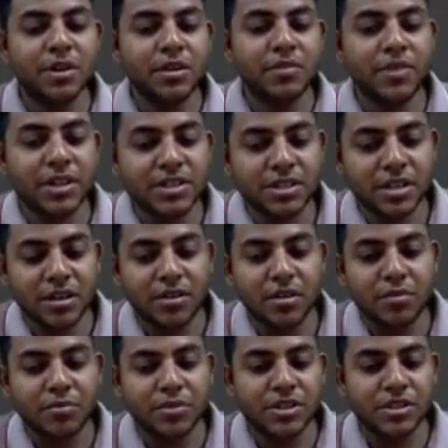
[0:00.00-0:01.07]
Limbs
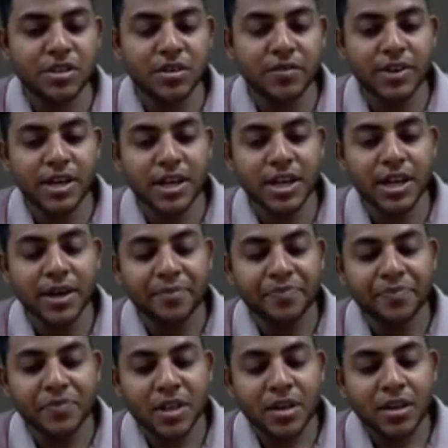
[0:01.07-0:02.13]
Manufacturing Corporation of
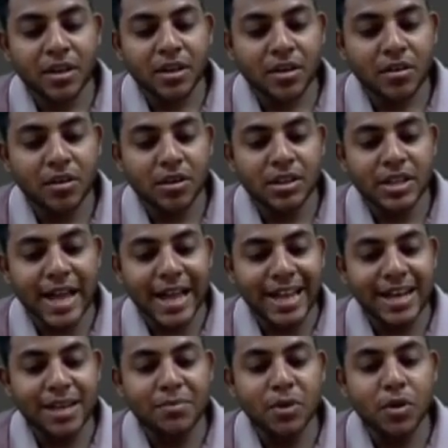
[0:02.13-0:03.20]
India,
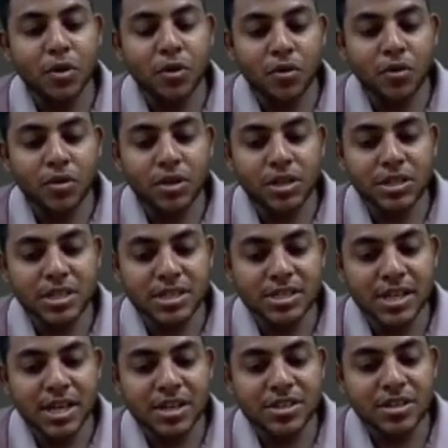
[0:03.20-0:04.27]
called the ALIMCO,
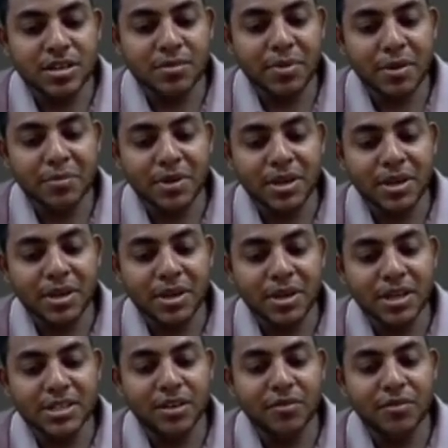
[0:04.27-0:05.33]
is a central
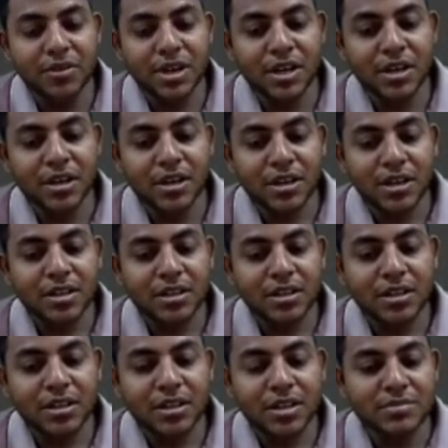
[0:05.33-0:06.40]
public sector unit
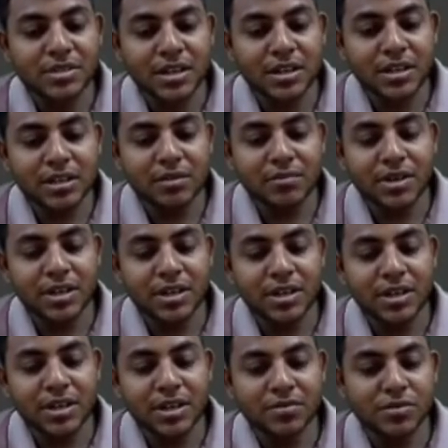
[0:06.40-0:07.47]
that comes under
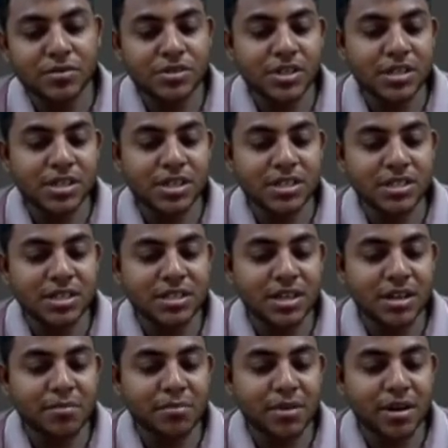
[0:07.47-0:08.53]
the Ministry of Social
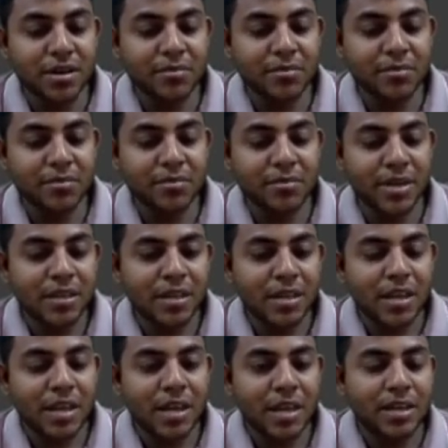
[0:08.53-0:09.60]
Justice and
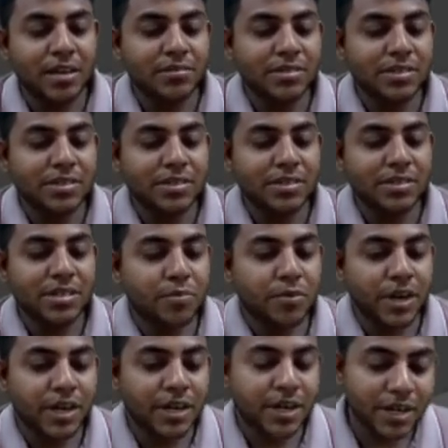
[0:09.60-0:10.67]
Empowerment, and it was
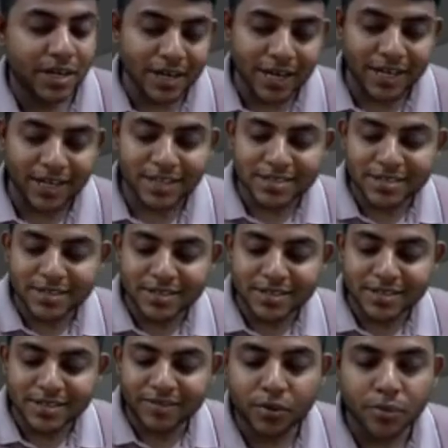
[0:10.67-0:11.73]
incorporated in
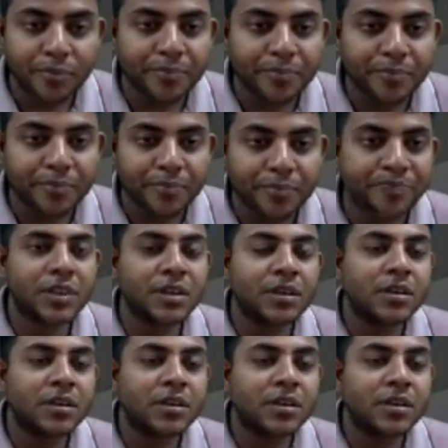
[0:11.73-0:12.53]
1972.